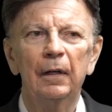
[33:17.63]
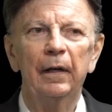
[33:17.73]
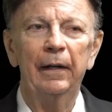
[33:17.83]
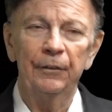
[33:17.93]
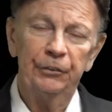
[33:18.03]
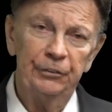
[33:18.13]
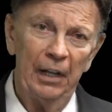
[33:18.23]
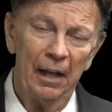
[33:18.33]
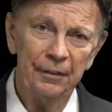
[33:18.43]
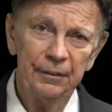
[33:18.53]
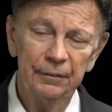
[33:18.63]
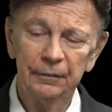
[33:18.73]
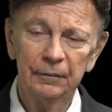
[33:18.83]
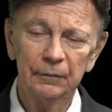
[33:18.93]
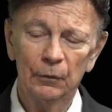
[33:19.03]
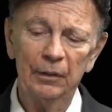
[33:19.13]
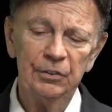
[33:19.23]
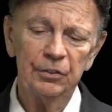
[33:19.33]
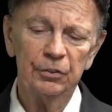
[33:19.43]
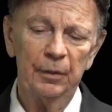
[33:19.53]
Instead, watch
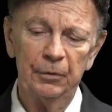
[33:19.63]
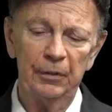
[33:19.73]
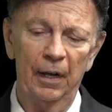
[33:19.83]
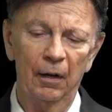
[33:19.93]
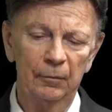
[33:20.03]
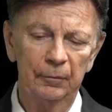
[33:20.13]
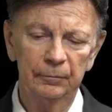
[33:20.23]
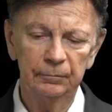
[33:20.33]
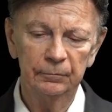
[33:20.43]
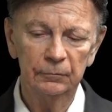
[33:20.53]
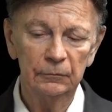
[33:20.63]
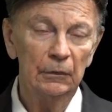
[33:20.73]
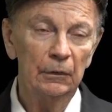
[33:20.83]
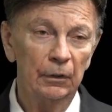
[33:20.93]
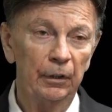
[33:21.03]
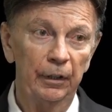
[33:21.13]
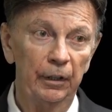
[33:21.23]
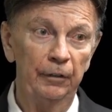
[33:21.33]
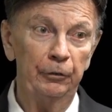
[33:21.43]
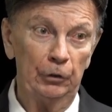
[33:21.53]
the scripture now.
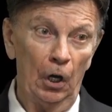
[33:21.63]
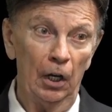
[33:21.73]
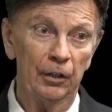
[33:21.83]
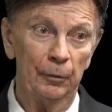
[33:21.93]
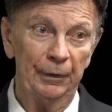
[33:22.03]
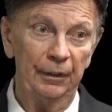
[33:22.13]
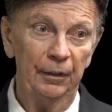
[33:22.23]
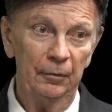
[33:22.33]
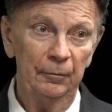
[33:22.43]
If you call unto me,